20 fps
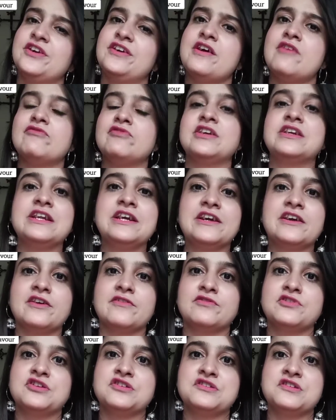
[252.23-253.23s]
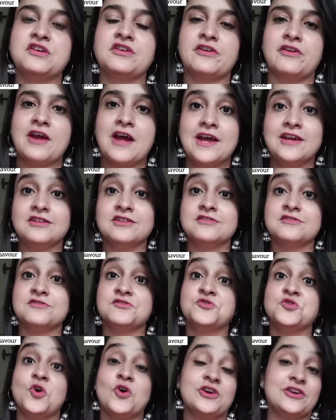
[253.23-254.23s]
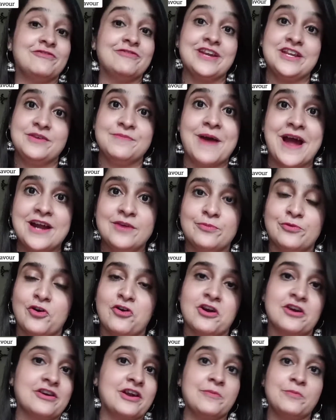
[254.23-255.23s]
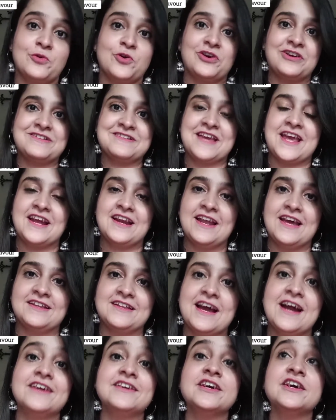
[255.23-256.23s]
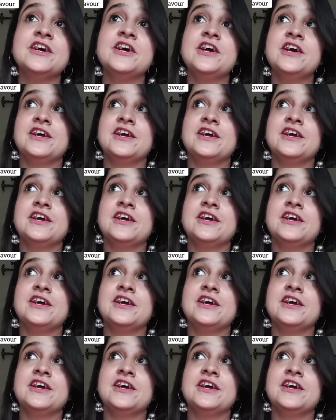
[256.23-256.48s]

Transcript: definitely give this a try. This is not a very bad product, I'm not saying like that.